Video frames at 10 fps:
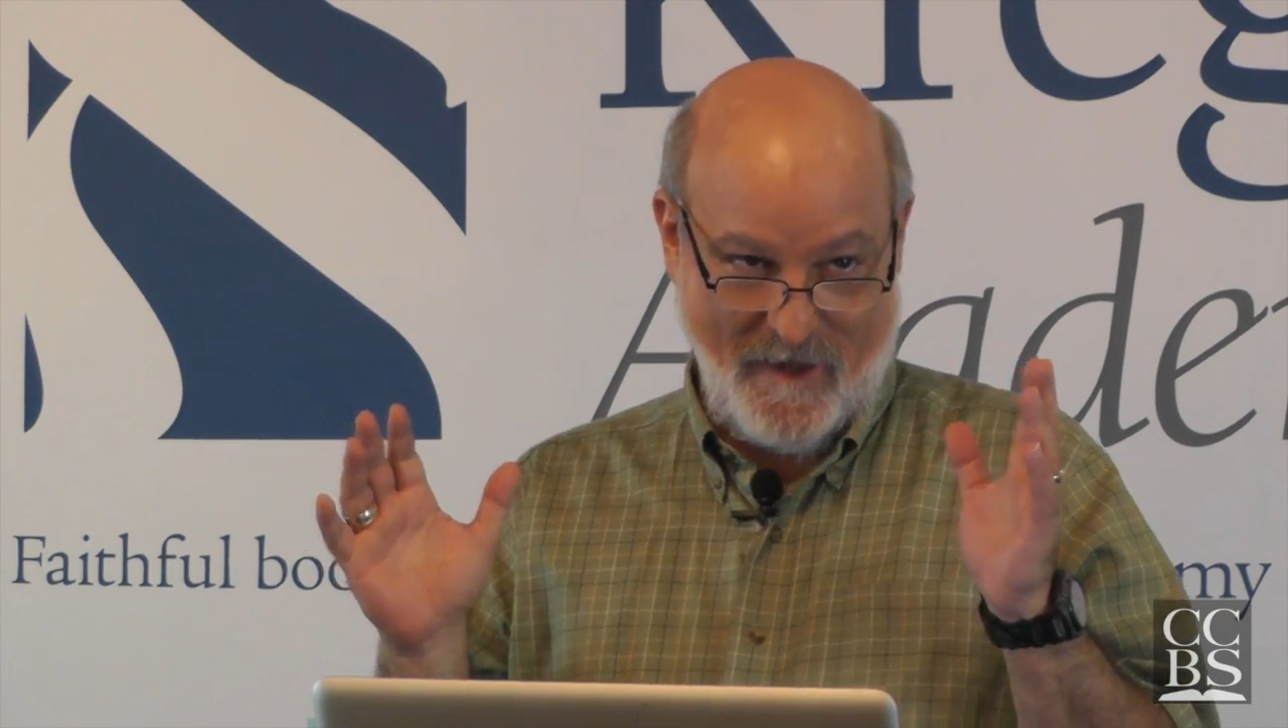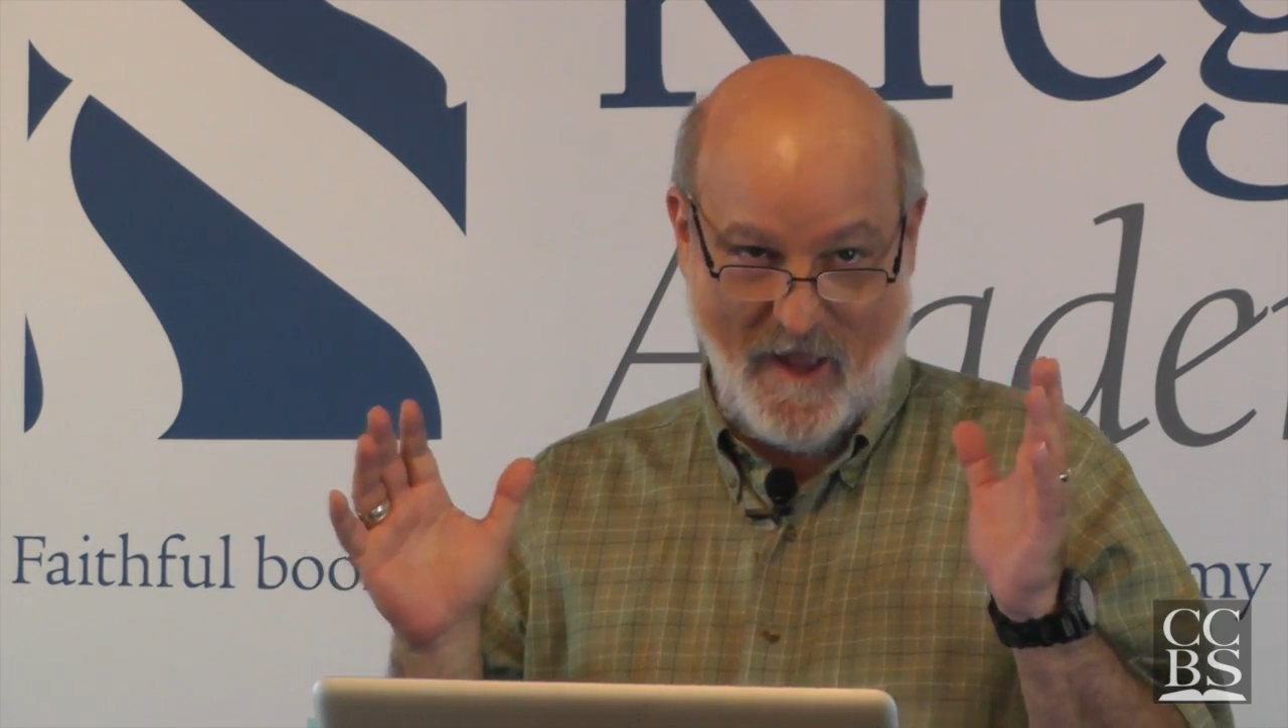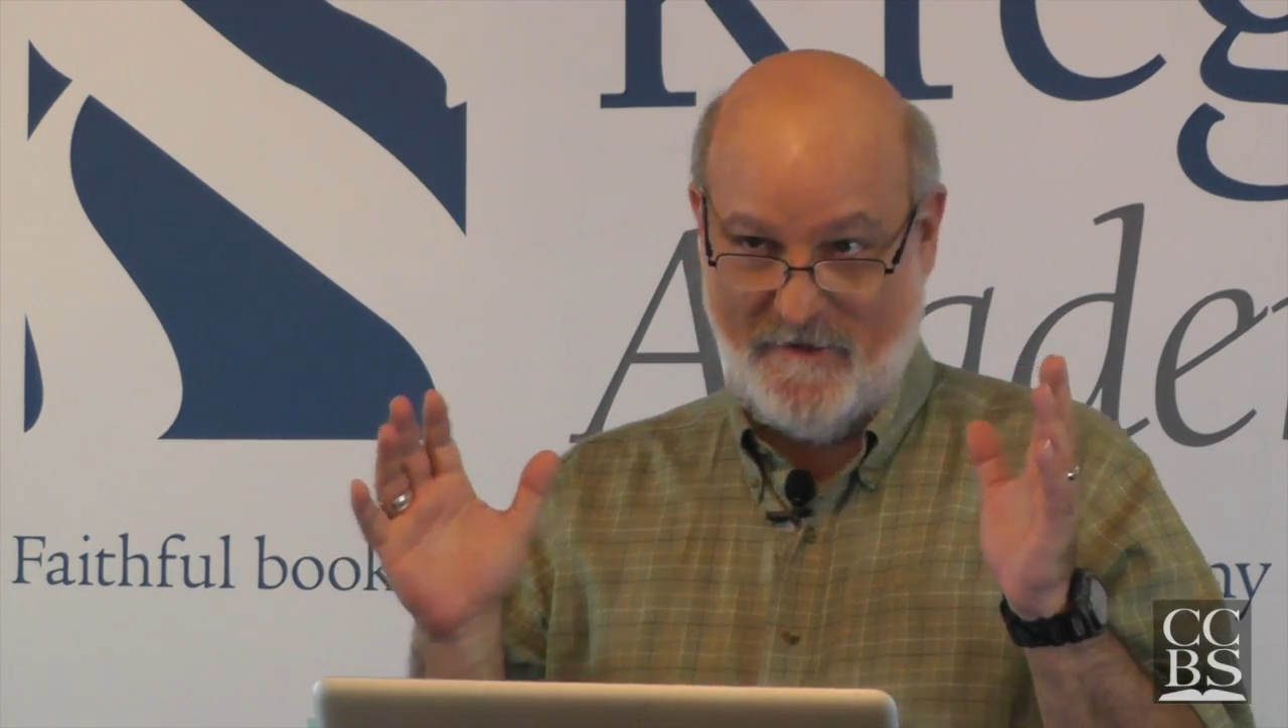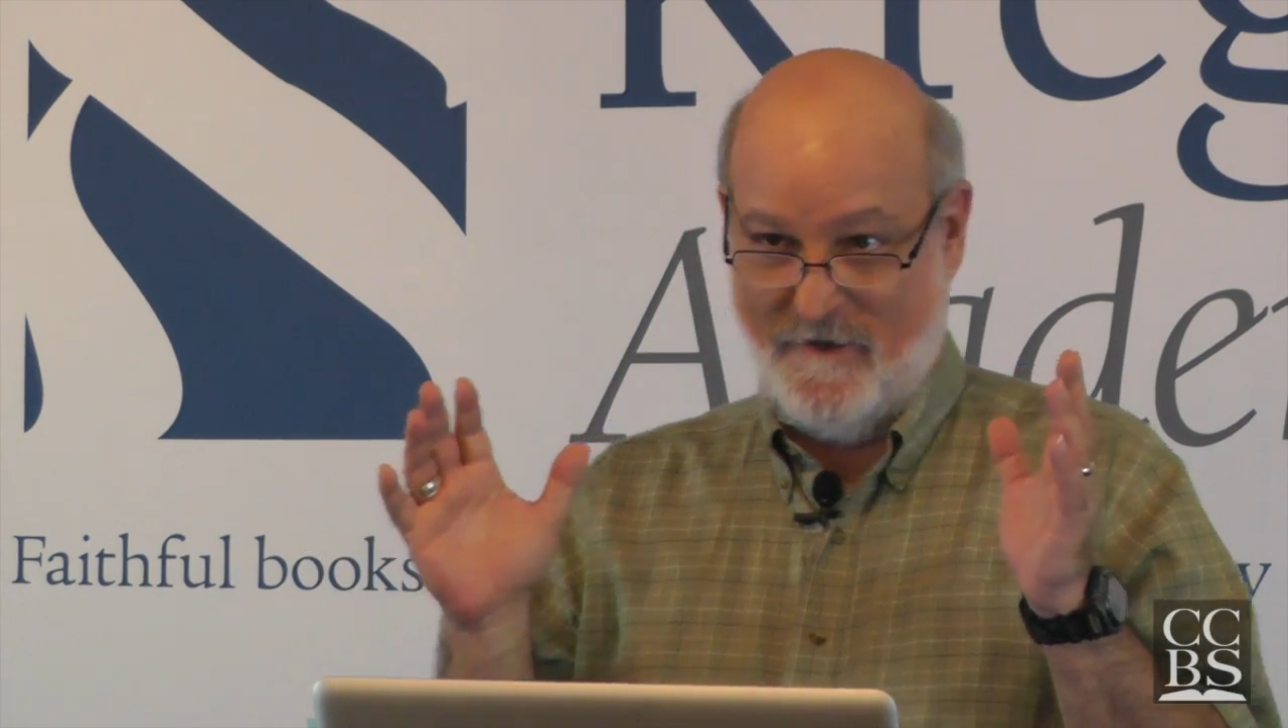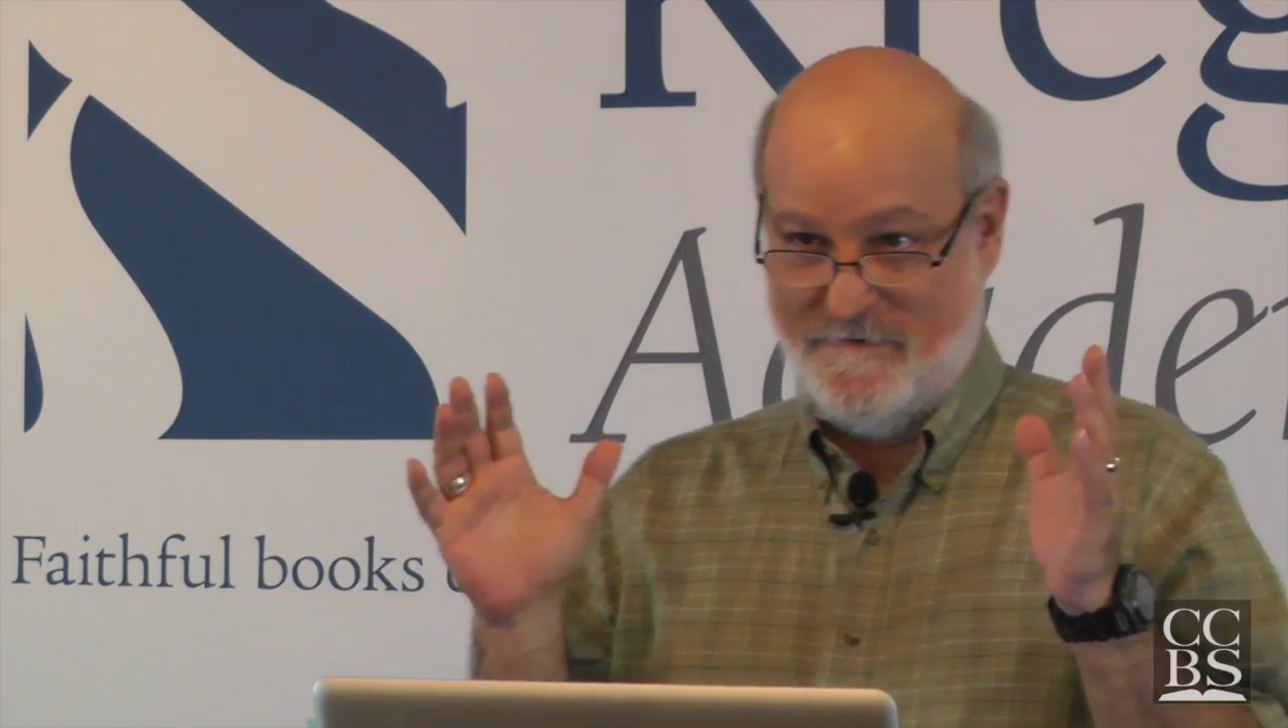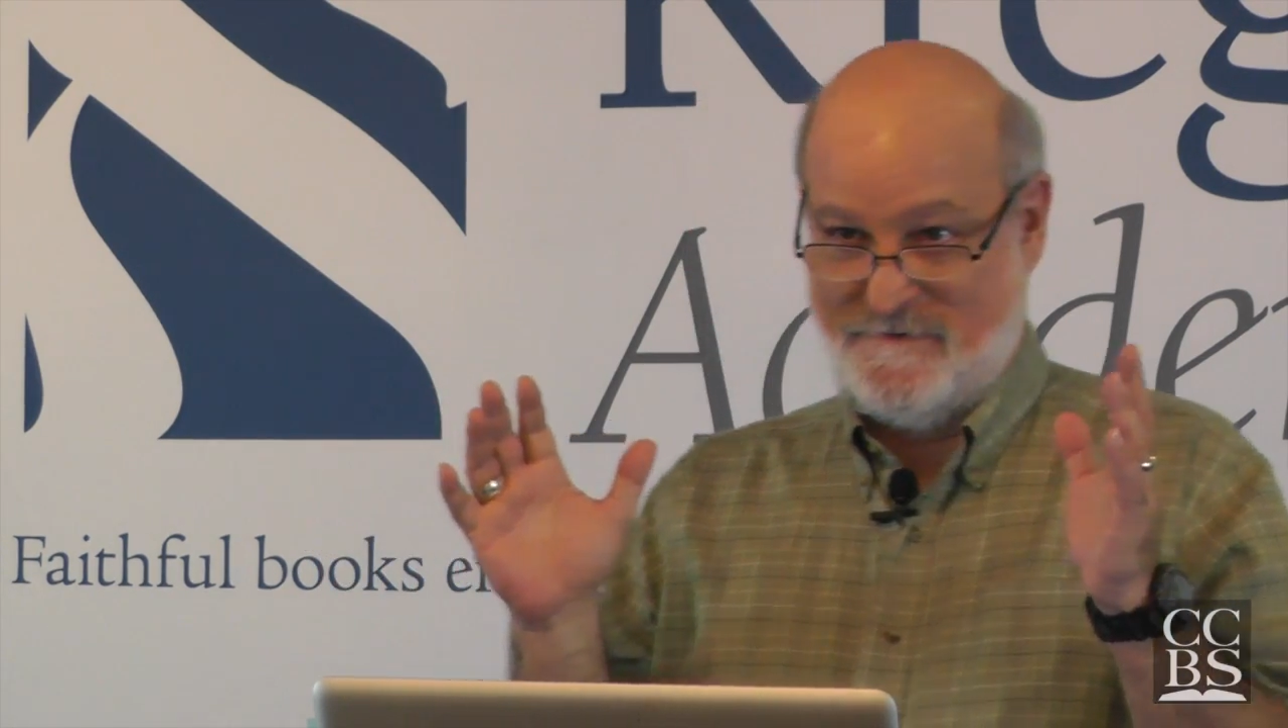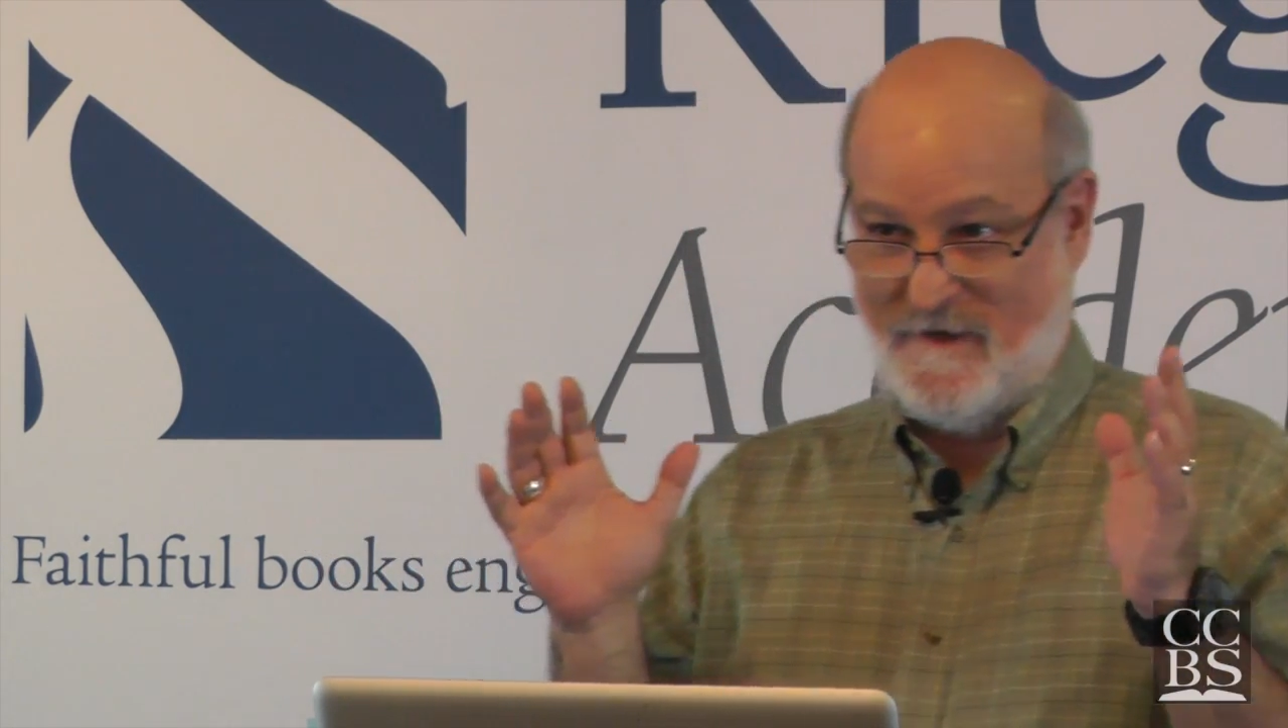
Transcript: I'll, use,